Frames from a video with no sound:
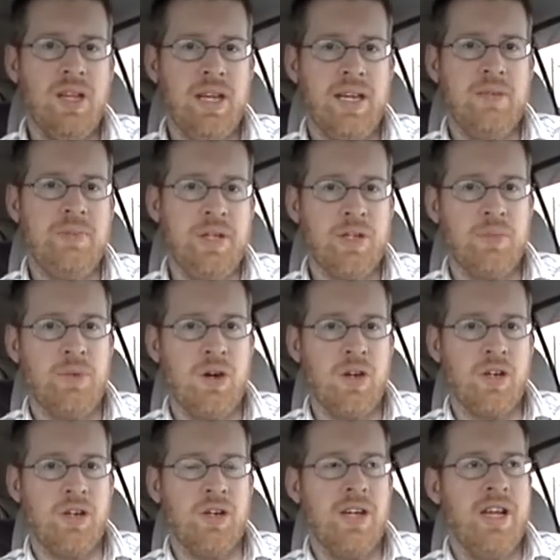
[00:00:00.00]
in Peter
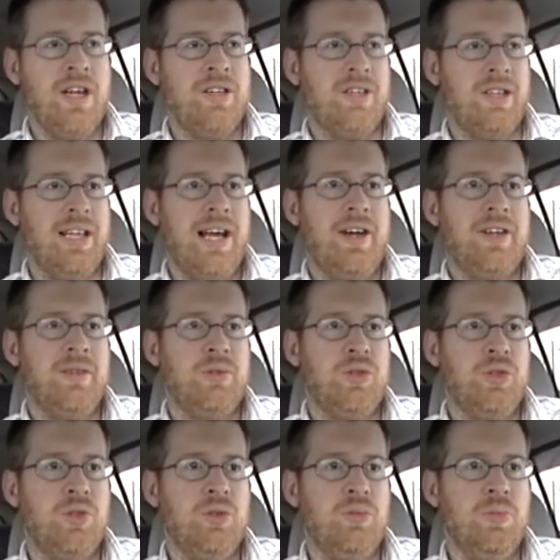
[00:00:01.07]
Parker that allowed him
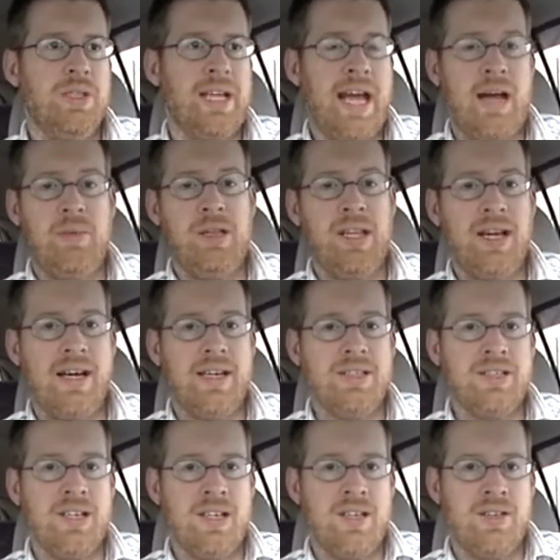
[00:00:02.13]
to
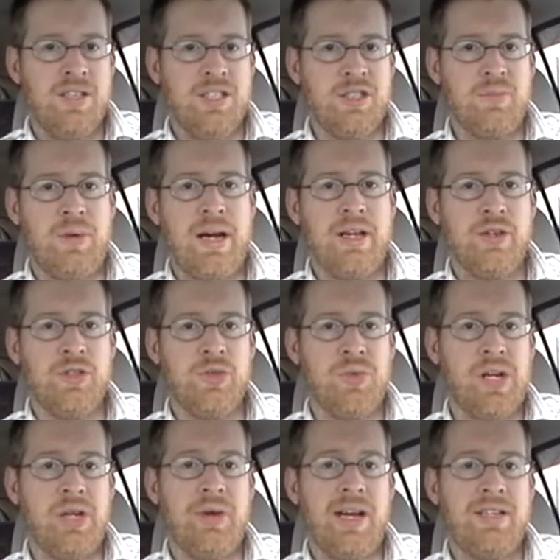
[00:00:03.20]
metabolize the spider's
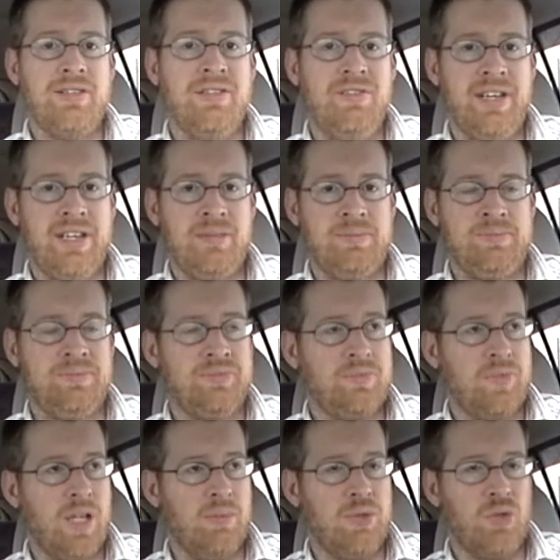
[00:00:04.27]
radioactive venom,
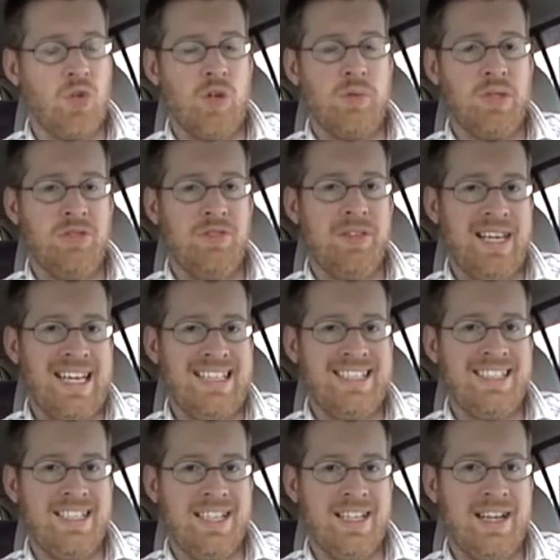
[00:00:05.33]
absorb some of its
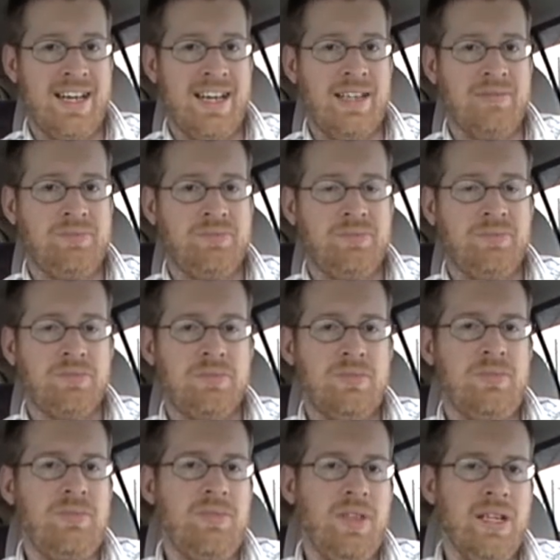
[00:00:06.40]
DNA,
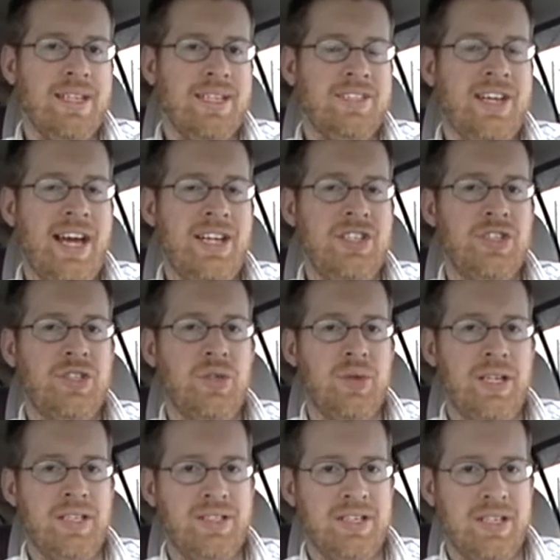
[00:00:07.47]
and attach it to his